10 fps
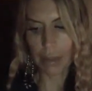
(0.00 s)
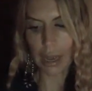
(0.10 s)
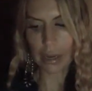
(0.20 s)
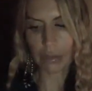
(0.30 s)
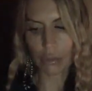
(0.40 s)

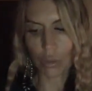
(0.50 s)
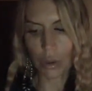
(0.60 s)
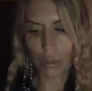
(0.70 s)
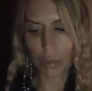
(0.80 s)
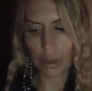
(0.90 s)
back and
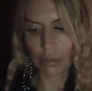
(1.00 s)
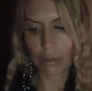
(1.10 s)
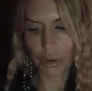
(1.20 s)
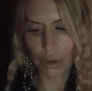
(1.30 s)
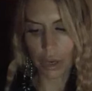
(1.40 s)
forth with a
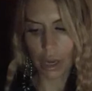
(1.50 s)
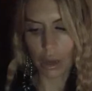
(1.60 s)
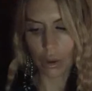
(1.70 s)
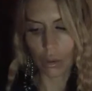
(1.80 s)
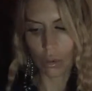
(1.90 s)

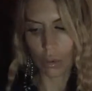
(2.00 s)
Virgo